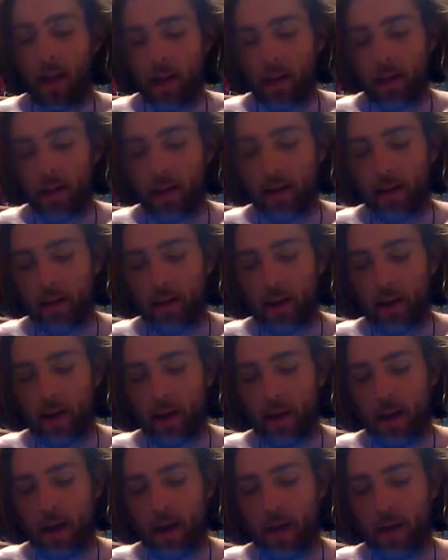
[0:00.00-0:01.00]
And
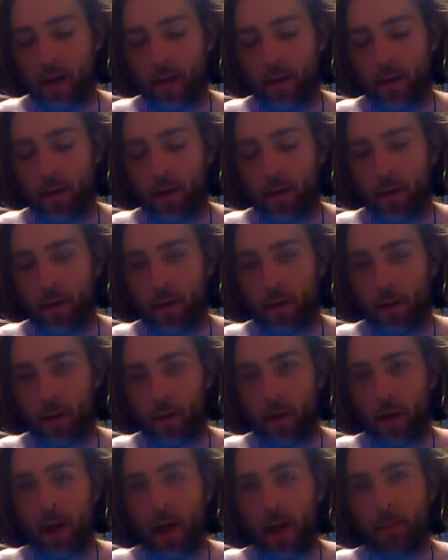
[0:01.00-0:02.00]
uh,
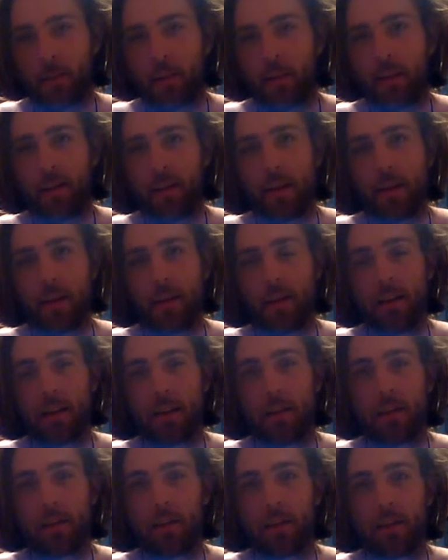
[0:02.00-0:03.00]
what happened in the
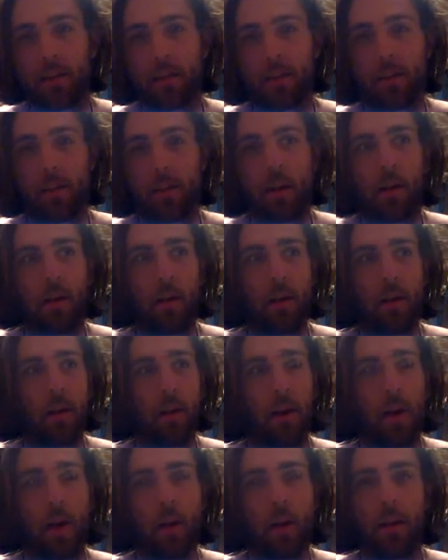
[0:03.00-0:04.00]
1800s,
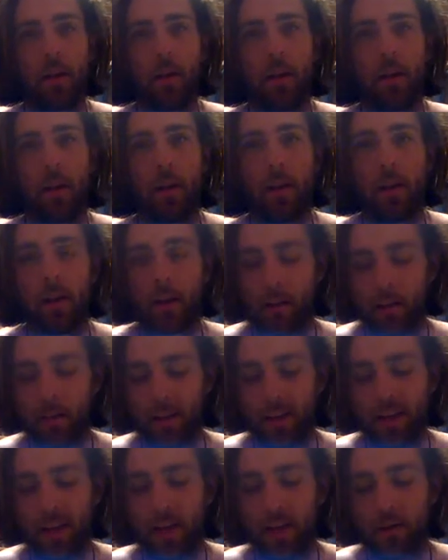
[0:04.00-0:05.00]
it got it heat up
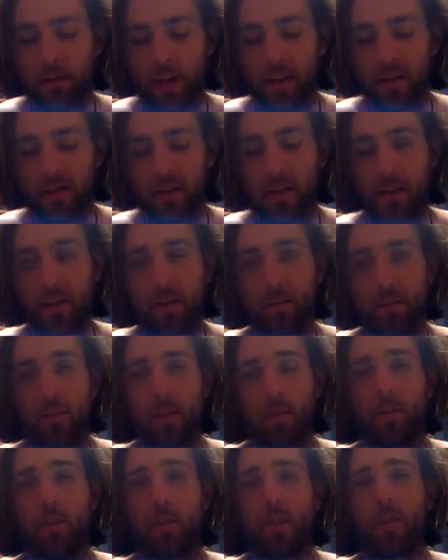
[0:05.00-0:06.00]
the telegraph system
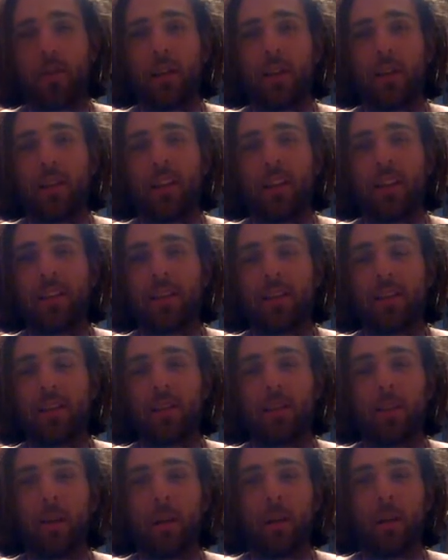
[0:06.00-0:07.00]
so much that the
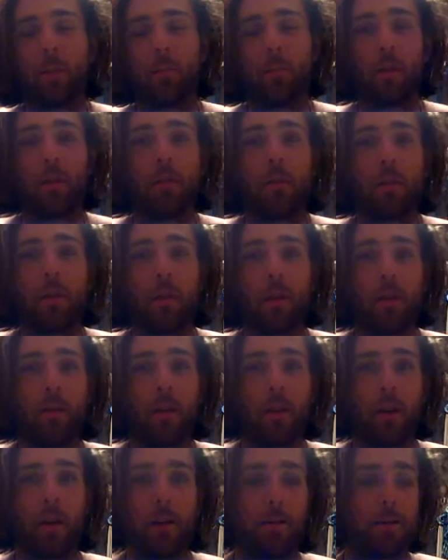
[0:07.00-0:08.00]
insulators burst into
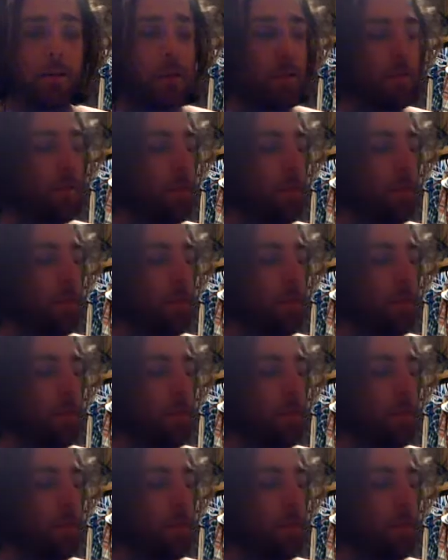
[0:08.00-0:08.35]
flames.